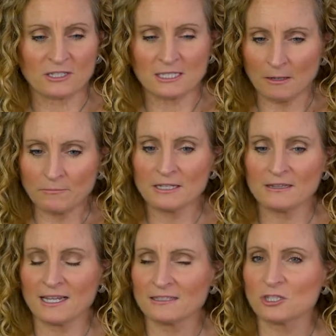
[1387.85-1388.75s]

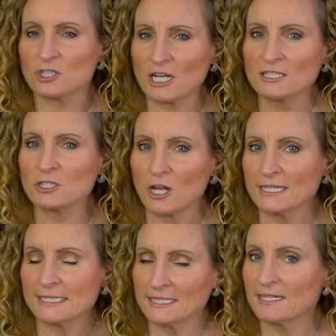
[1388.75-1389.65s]
something that's just
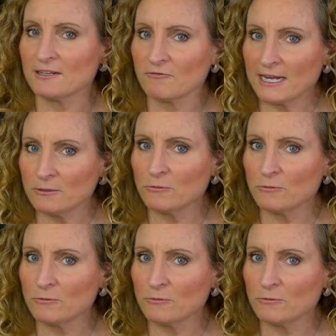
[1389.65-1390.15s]
not sitting right